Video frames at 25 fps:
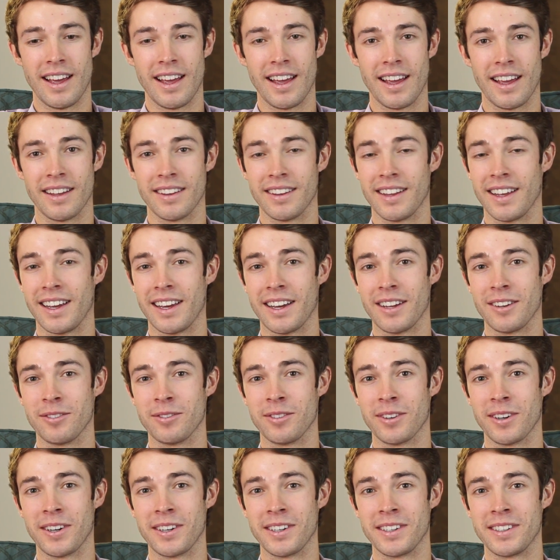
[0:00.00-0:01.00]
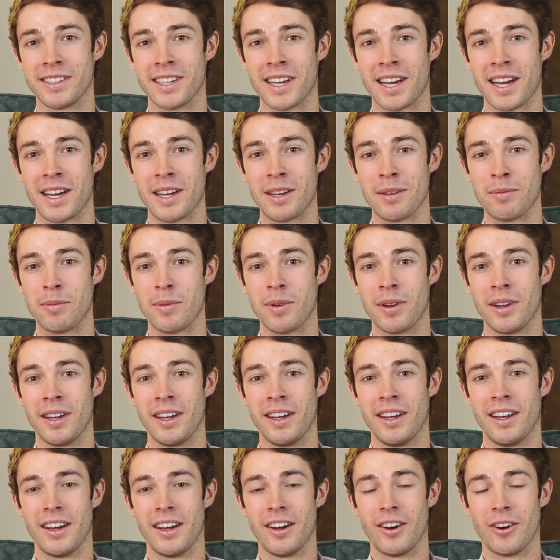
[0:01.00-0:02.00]
and they had a very time
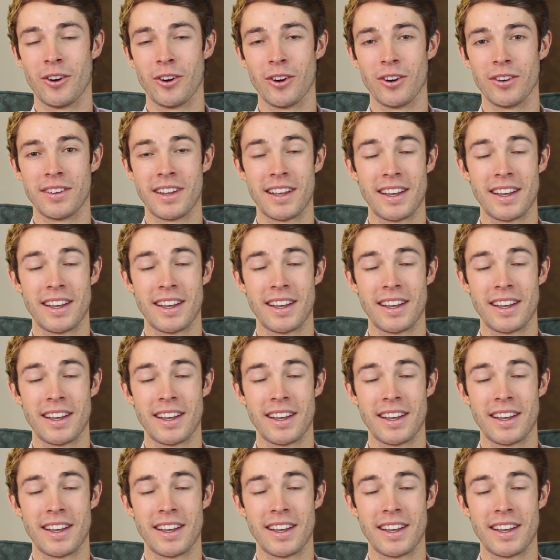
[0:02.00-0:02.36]
or